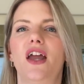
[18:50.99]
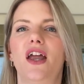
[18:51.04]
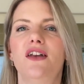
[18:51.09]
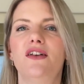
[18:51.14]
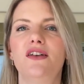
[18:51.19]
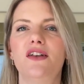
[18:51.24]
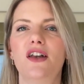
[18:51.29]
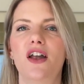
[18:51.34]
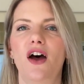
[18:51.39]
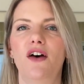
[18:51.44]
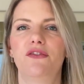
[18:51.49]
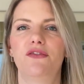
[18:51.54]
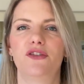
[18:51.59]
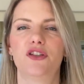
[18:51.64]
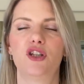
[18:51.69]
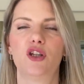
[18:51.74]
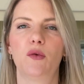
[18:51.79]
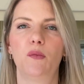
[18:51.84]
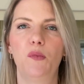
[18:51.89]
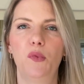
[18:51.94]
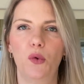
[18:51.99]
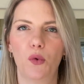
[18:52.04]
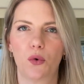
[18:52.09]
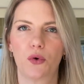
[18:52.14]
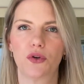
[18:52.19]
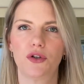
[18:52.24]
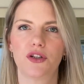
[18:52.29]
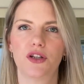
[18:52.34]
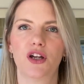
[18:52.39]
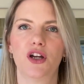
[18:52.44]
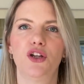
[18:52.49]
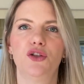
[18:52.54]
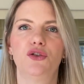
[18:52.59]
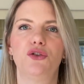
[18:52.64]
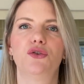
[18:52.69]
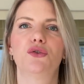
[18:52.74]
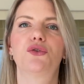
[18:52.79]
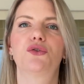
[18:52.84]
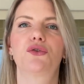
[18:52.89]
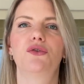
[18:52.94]
enough support
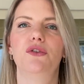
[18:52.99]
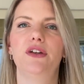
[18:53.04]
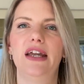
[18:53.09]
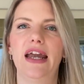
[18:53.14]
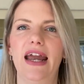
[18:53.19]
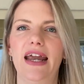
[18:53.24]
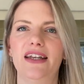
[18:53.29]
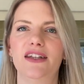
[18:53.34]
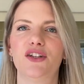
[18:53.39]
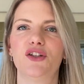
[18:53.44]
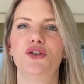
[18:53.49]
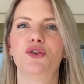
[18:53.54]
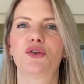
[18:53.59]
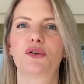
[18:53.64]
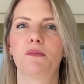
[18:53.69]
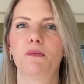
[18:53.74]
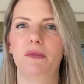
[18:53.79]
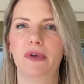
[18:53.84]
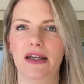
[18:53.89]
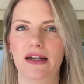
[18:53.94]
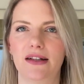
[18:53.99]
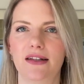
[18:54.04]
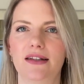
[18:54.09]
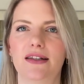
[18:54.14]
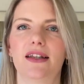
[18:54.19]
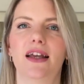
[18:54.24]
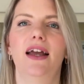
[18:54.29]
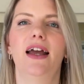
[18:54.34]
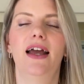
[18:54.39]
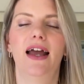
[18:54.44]
to create your meals